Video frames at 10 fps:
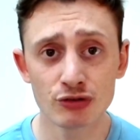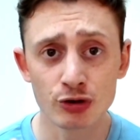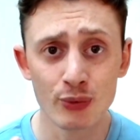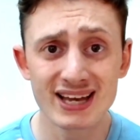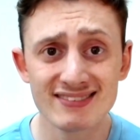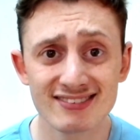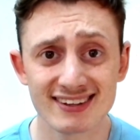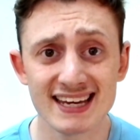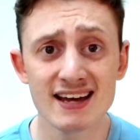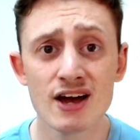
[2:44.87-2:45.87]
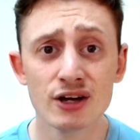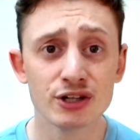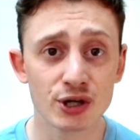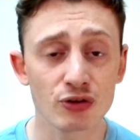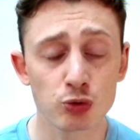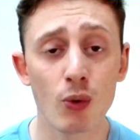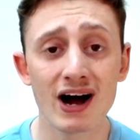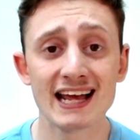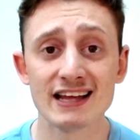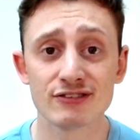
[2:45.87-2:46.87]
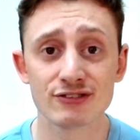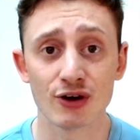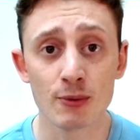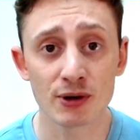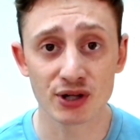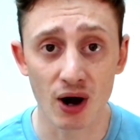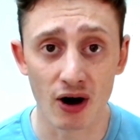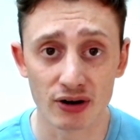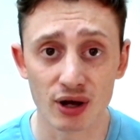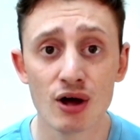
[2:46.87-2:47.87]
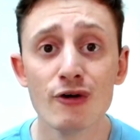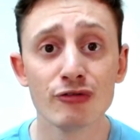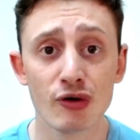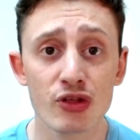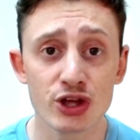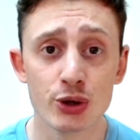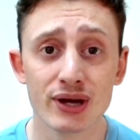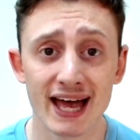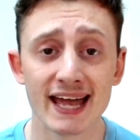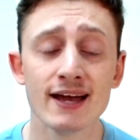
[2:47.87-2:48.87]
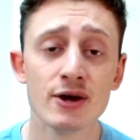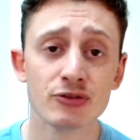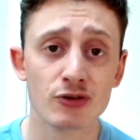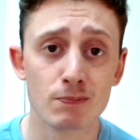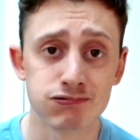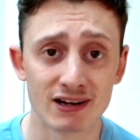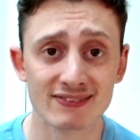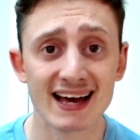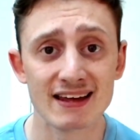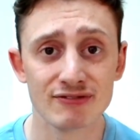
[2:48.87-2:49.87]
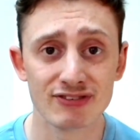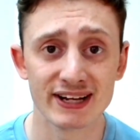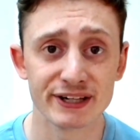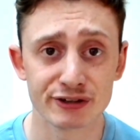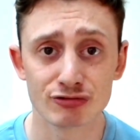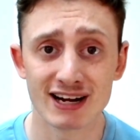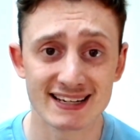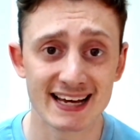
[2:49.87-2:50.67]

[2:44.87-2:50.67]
So we can see just why it's so much harder for the UK to bring that inflation rate